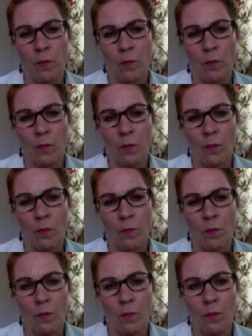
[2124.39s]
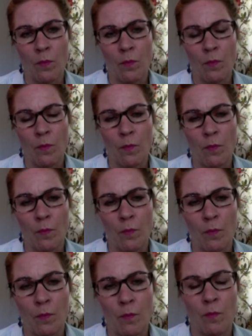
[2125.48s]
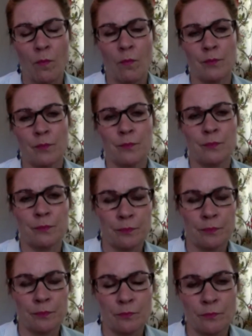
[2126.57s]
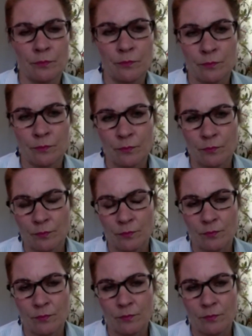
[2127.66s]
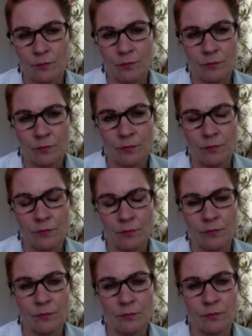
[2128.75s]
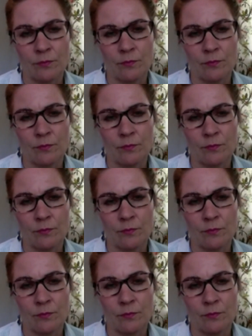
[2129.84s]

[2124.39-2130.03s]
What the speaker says: (not speaking)